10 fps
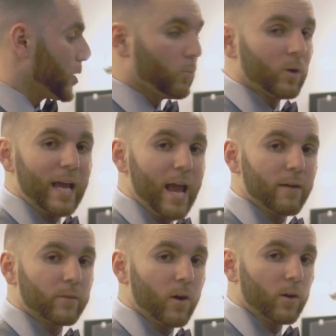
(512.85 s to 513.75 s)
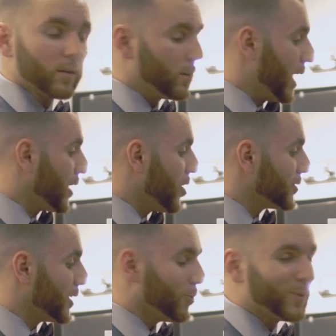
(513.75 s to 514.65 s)
is your 1/2 guard. I
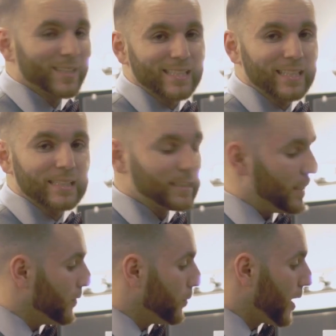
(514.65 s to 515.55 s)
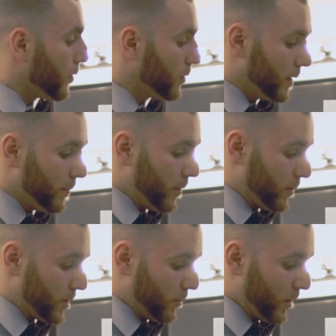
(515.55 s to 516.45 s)
called it a 1/16. What I really
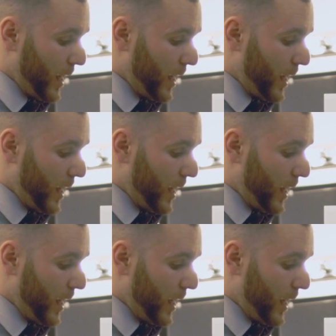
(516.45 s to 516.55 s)
meant was a